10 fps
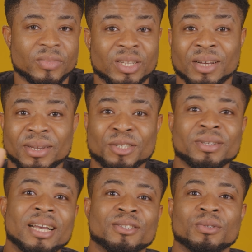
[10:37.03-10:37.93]
Well, I'll let you
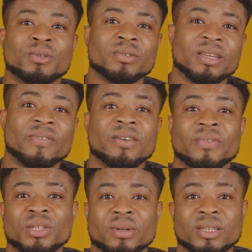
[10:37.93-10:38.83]
guys know if I
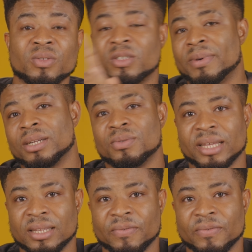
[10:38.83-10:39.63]
eventually switch back to that